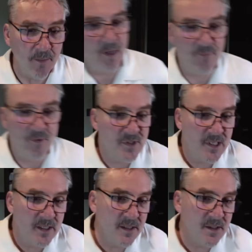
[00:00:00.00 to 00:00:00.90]
If you've
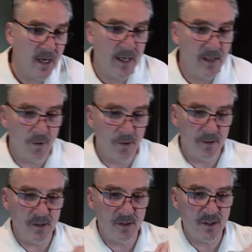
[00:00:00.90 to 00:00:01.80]
seen these guys where they
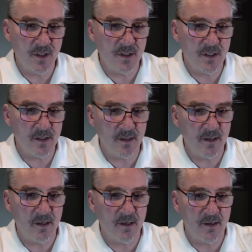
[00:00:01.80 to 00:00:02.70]
just...
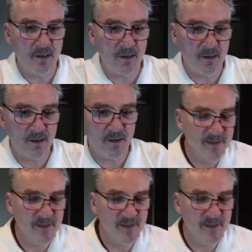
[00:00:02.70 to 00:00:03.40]
It's